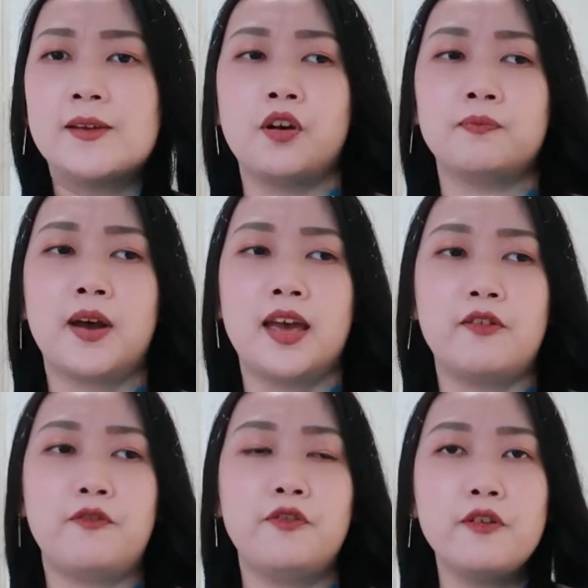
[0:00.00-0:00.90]
On my
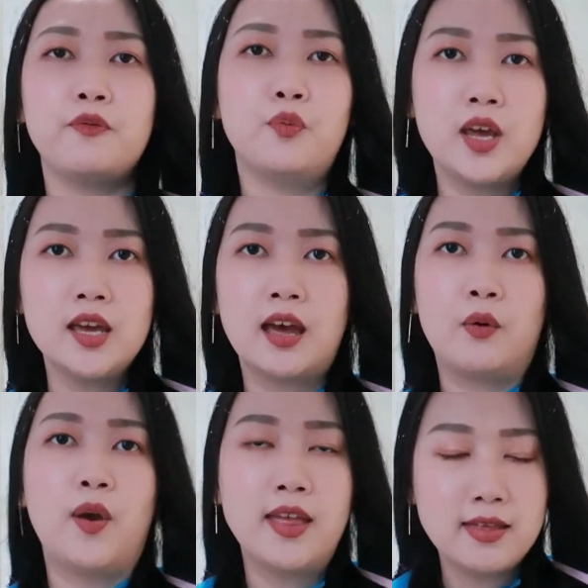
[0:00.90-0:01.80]
5th week,
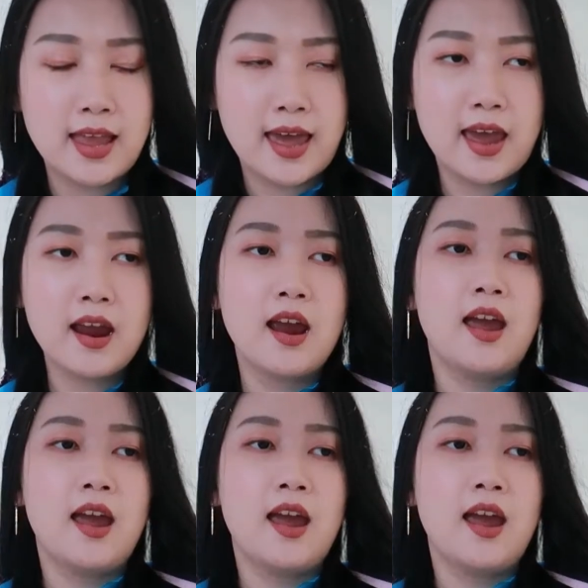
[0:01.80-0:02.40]
I went there,